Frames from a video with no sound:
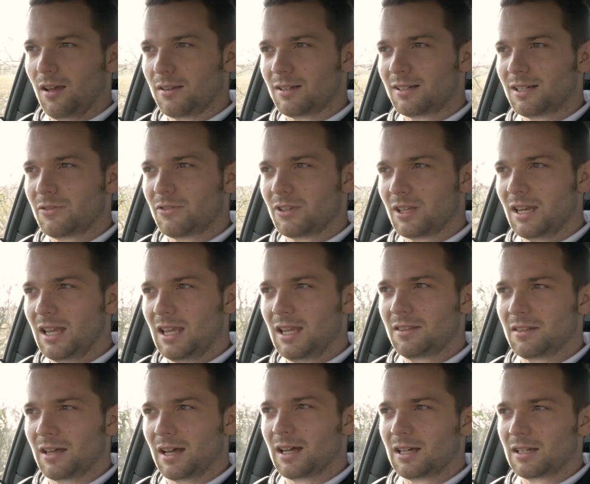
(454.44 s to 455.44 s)
I don't know if you can
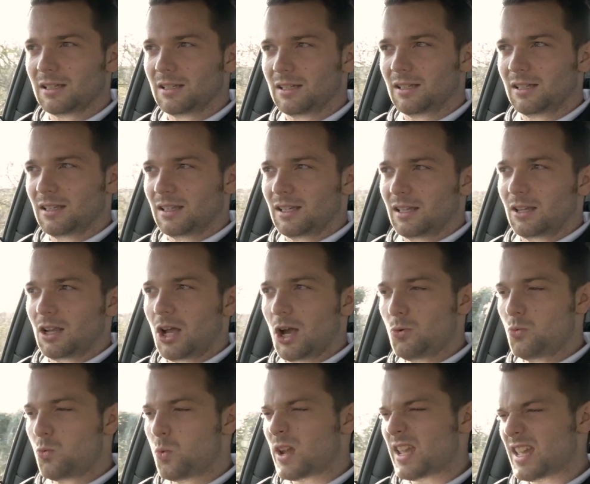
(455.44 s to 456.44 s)
hear that,
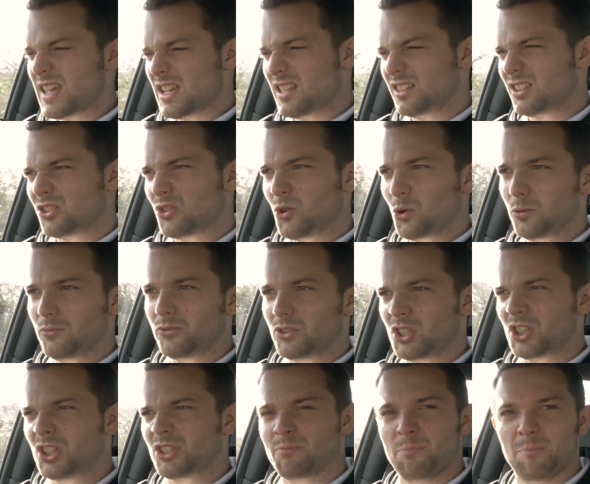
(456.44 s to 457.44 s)
a weird sort of
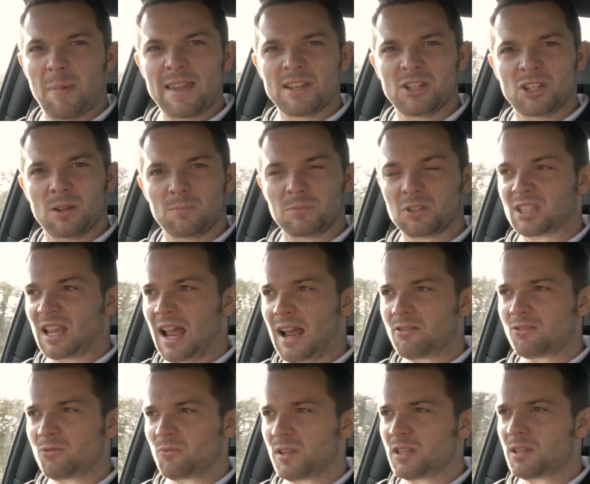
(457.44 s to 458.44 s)
spaceship
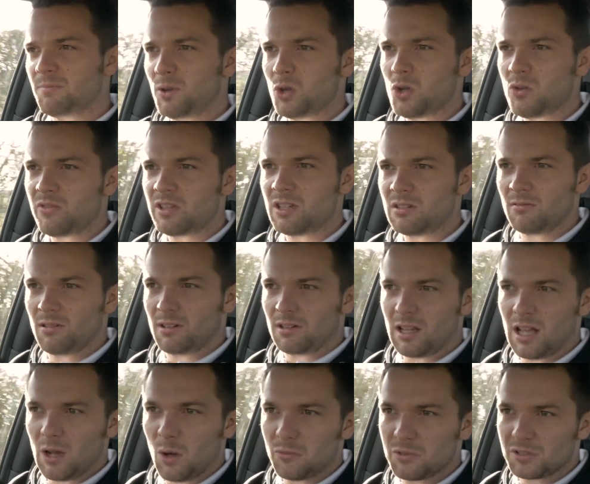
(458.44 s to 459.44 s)
sound when you're moving.
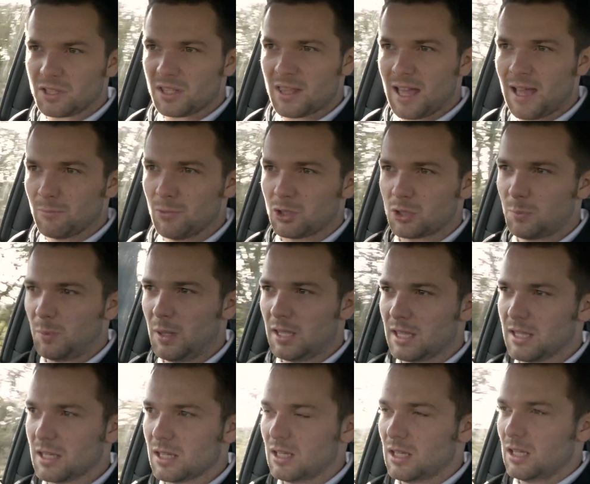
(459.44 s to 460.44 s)
Now obviously that must
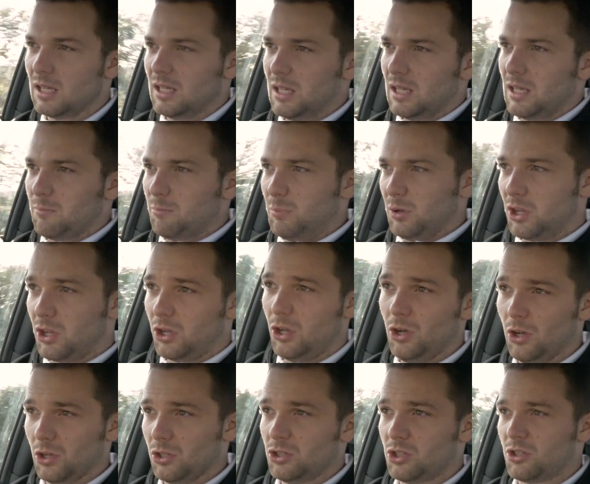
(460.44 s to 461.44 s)
be
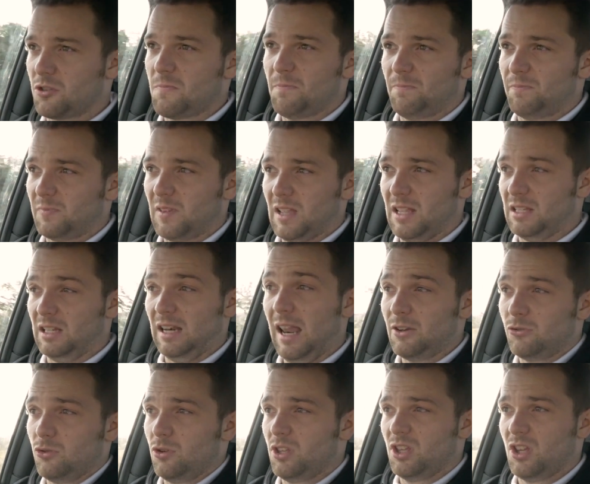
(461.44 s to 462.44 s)
because it's
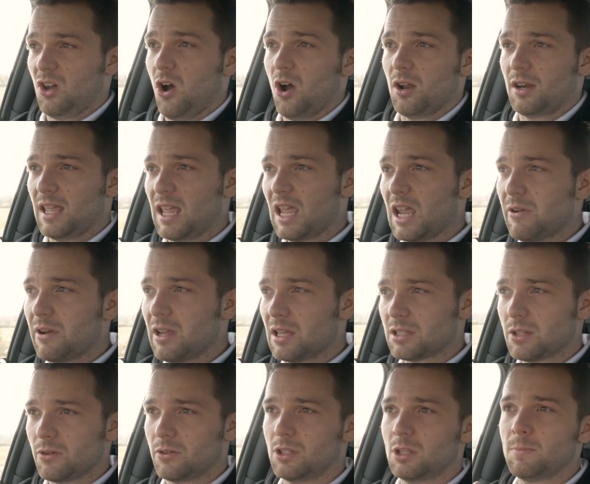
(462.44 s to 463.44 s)
electric, you can't hear
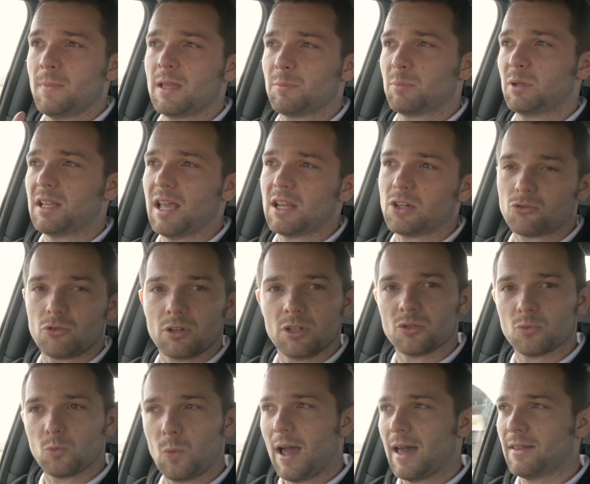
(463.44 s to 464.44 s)
it, so it's to make
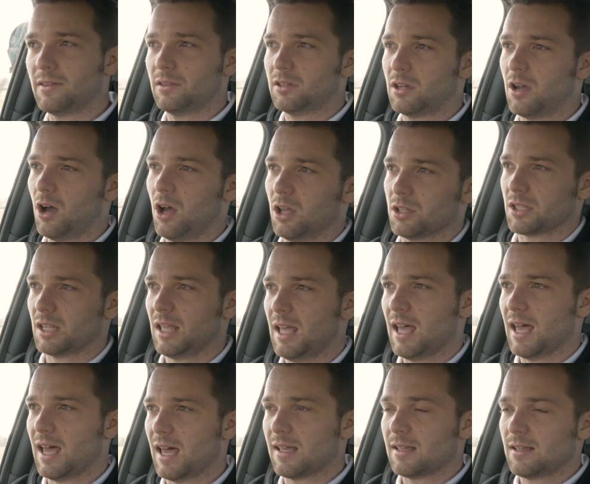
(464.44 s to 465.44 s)
pedestrians aware that the car's
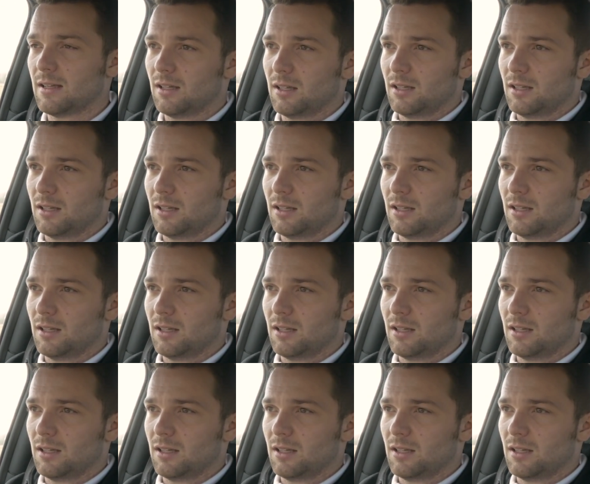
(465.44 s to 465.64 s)
there.